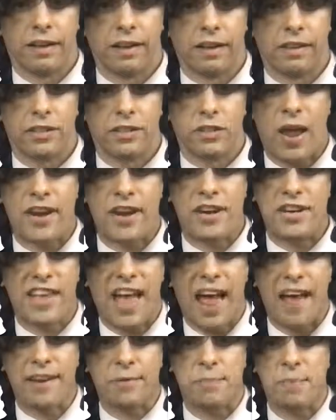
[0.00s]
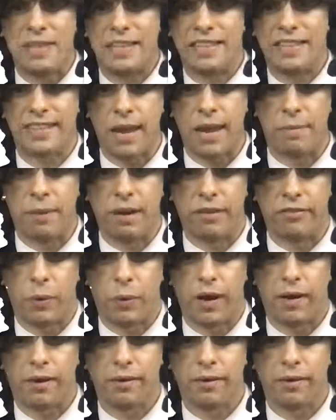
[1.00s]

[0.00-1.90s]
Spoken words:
strategies have to be the same everywhere.